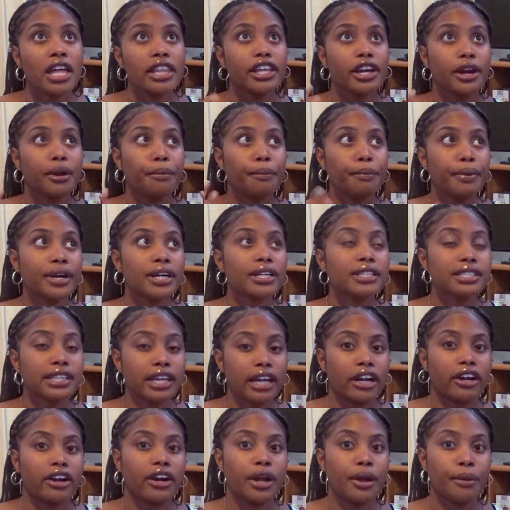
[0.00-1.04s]
They're books
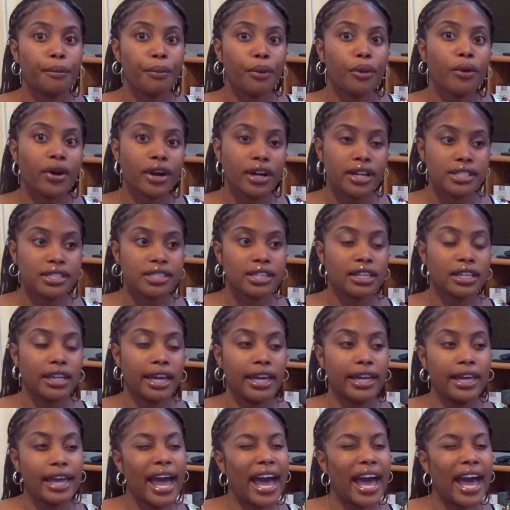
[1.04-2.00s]
that are important to like